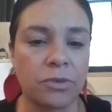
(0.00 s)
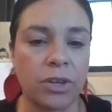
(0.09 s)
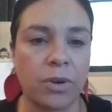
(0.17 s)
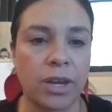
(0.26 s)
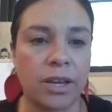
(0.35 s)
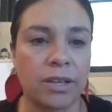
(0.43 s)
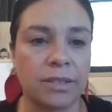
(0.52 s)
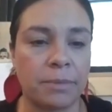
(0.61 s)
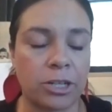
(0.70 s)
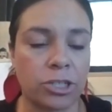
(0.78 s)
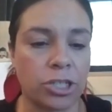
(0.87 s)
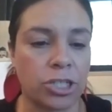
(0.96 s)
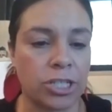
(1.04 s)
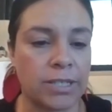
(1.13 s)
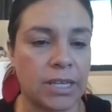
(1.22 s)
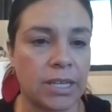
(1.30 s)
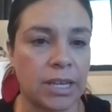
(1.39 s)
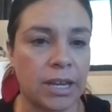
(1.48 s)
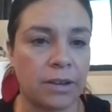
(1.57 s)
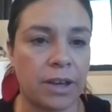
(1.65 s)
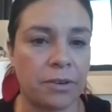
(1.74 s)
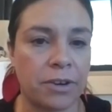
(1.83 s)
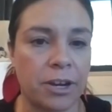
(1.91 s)
really quick because I'm actually just thinking out
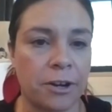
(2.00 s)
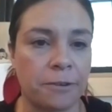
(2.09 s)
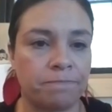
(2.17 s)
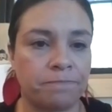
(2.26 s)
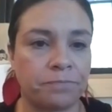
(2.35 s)
loud here.